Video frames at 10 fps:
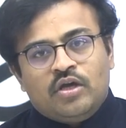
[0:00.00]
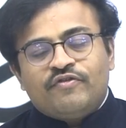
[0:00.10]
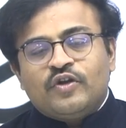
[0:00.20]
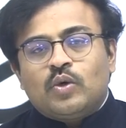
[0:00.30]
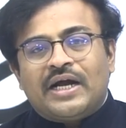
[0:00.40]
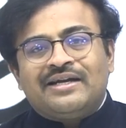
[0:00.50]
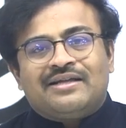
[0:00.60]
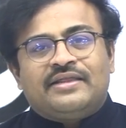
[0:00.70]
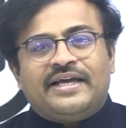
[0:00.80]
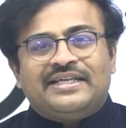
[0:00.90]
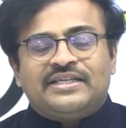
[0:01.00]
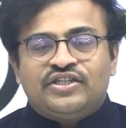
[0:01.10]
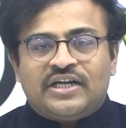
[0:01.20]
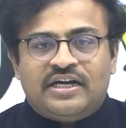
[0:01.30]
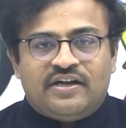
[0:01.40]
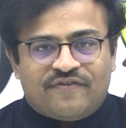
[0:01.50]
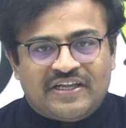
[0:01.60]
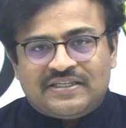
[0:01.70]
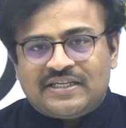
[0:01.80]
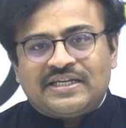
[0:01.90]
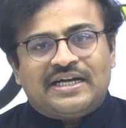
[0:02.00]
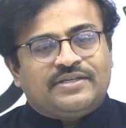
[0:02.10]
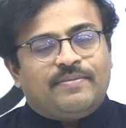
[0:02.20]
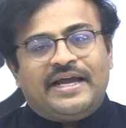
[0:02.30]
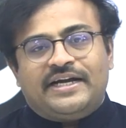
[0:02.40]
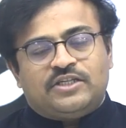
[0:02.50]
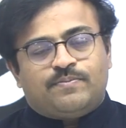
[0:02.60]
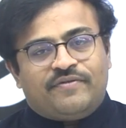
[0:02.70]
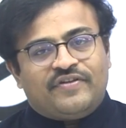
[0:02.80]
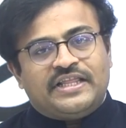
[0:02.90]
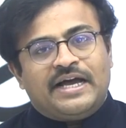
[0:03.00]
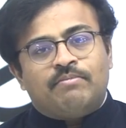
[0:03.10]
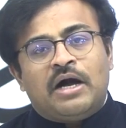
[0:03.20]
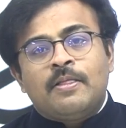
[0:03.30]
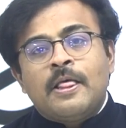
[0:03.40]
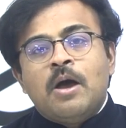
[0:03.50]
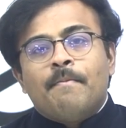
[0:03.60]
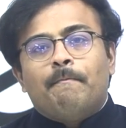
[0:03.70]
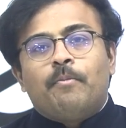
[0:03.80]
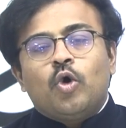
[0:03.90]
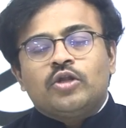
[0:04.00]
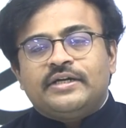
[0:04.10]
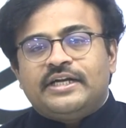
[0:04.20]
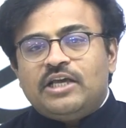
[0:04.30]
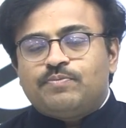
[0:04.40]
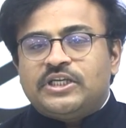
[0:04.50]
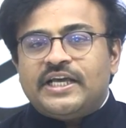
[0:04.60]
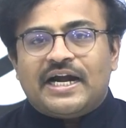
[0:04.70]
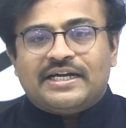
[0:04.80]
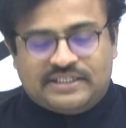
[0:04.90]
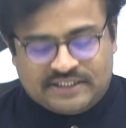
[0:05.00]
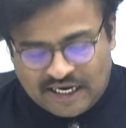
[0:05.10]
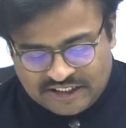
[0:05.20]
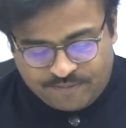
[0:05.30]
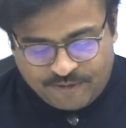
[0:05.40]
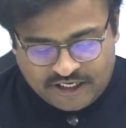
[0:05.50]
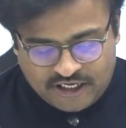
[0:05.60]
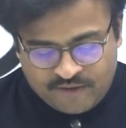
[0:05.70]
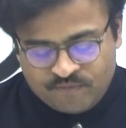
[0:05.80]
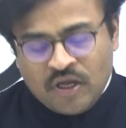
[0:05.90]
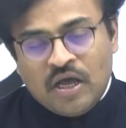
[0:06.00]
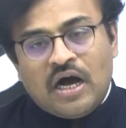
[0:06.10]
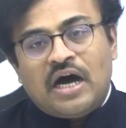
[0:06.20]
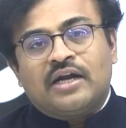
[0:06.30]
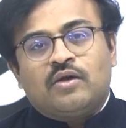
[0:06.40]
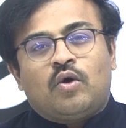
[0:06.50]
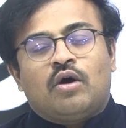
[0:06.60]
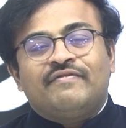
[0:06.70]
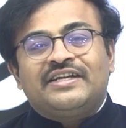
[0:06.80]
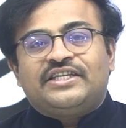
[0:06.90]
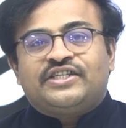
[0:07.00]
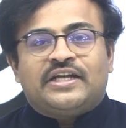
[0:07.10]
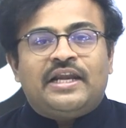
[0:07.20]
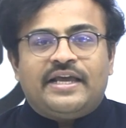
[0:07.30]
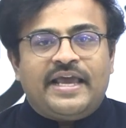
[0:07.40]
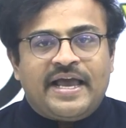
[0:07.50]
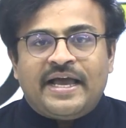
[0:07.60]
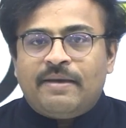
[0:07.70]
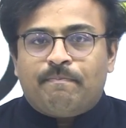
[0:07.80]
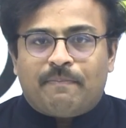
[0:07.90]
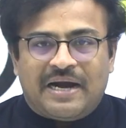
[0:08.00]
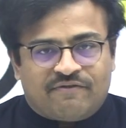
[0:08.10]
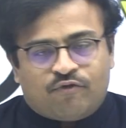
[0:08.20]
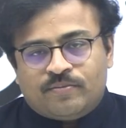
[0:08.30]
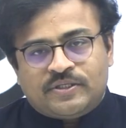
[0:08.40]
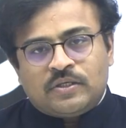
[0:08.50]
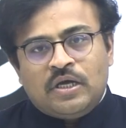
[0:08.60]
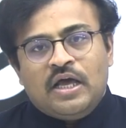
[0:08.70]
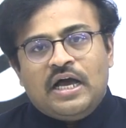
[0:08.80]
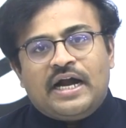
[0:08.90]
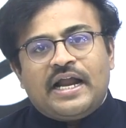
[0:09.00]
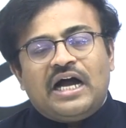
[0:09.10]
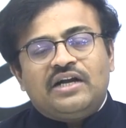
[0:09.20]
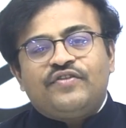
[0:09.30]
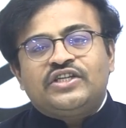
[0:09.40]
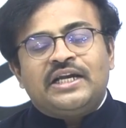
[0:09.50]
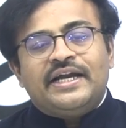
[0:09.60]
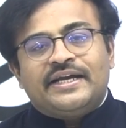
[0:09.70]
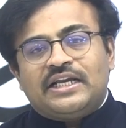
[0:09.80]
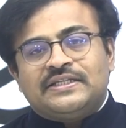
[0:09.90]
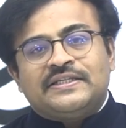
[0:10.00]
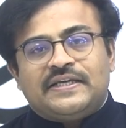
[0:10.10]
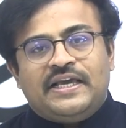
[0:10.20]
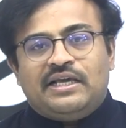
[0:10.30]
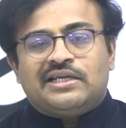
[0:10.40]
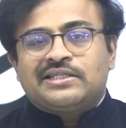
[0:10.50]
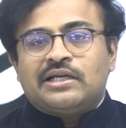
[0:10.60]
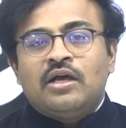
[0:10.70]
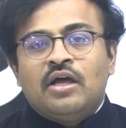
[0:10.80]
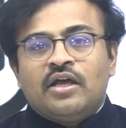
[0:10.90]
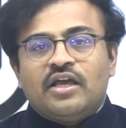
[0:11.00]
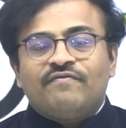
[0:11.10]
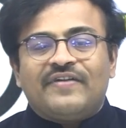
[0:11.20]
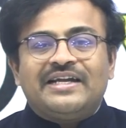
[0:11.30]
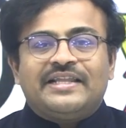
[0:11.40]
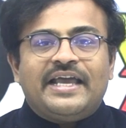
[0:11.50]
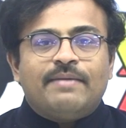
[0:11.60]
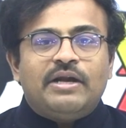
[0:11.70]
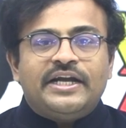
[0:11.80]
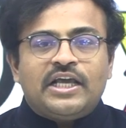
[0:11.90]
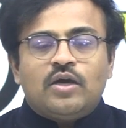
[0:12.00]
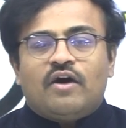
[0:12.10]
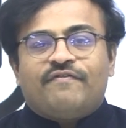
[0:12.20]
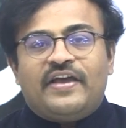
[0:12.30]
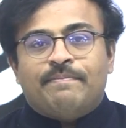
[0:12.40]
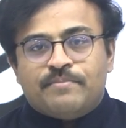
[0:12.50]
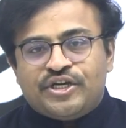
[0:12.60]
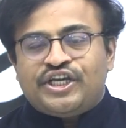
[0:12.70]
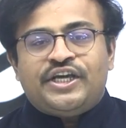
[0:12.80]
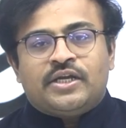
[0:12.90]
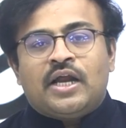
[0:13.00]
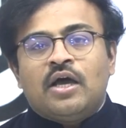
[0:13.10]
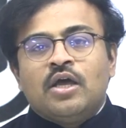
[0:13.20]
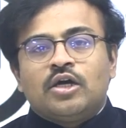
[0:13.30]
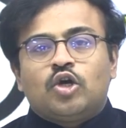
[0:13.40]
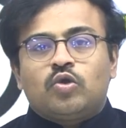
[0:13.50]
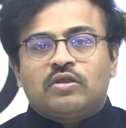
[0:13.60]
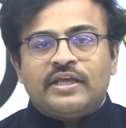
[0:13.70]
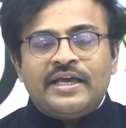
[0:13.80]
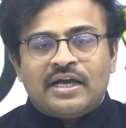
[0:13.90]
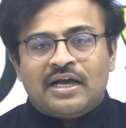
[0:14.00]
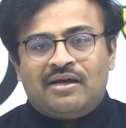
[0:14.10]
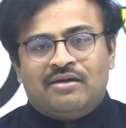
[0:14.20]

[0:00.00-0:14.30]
If you look at the essential differences and similarities between them, both DeepSeek and ChatGPT are conversational AI platforms. And artificial intelligence is, in fact, the ability of a machine to think